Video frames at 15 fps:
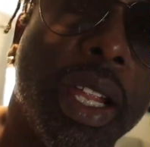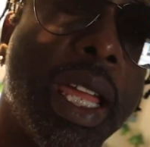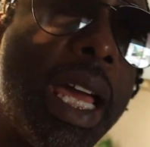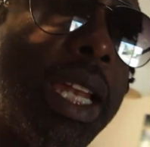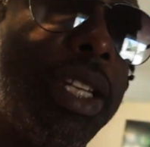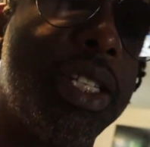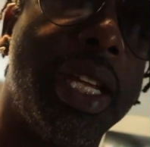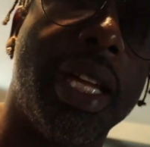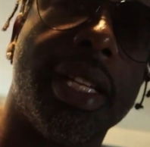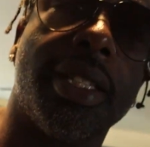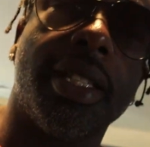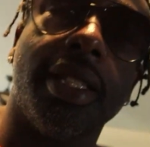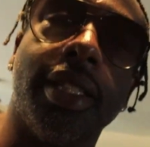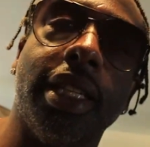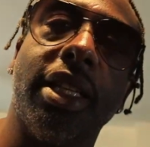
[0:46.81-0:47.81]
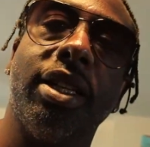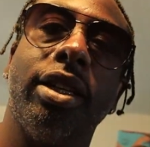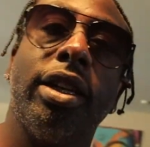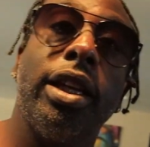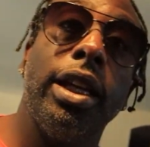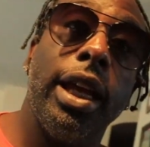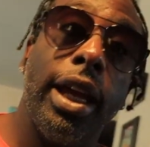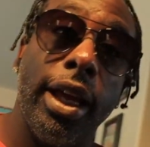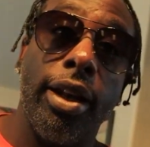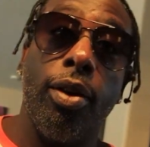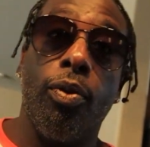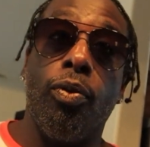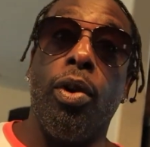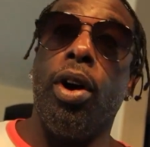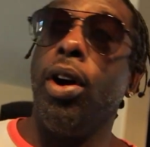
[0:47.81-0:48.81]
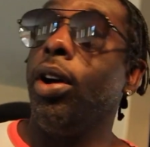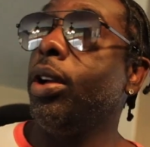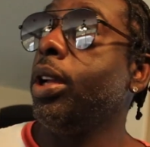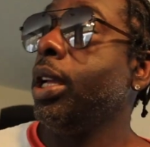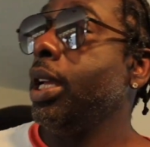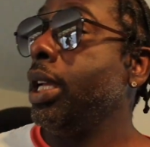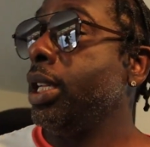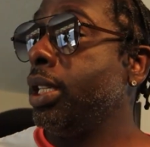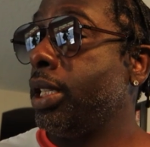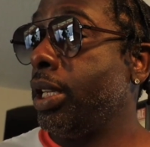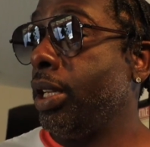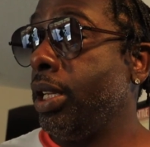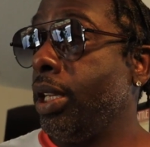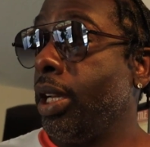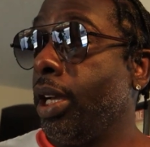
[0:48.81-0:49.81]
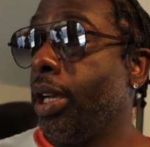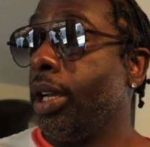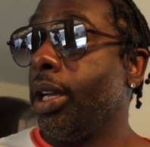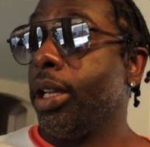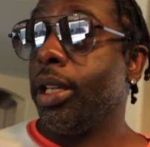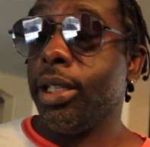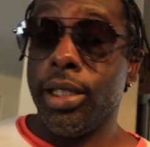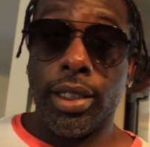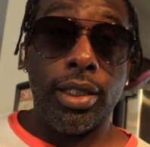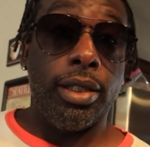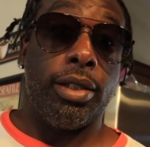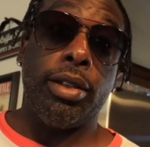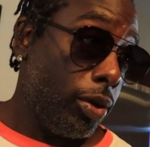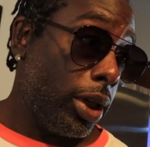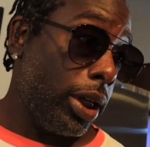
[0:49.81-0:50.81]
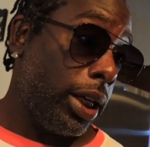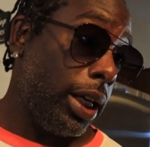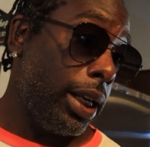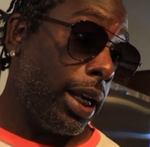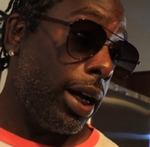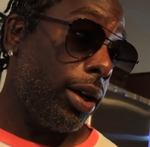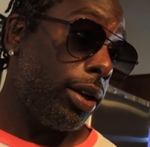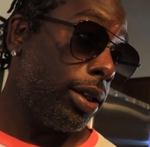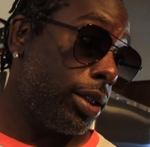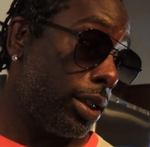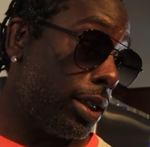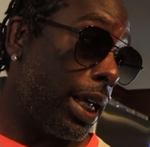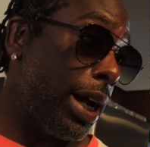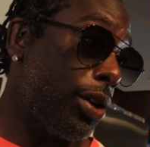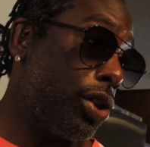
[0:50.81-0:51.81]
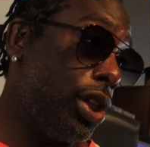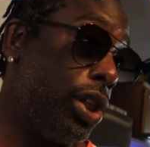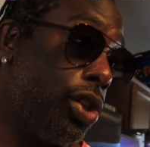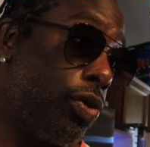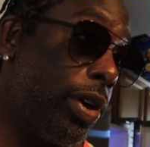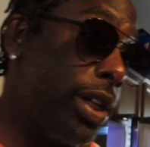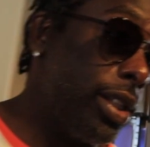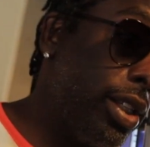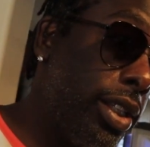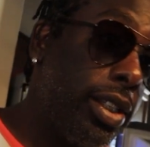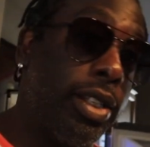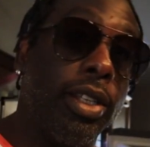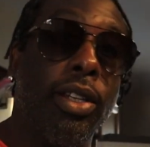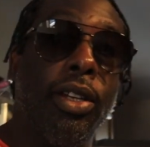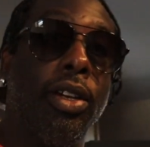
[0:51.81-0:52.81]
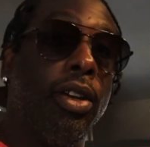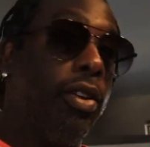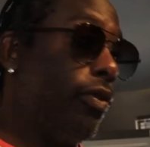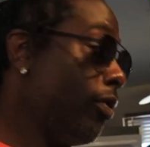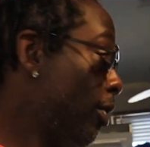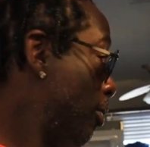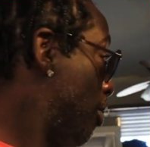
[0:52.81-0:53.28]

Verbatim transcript: y'all got a chance to see Cookie in the raw. She, uh, this is Cookie now. This is how she dresses for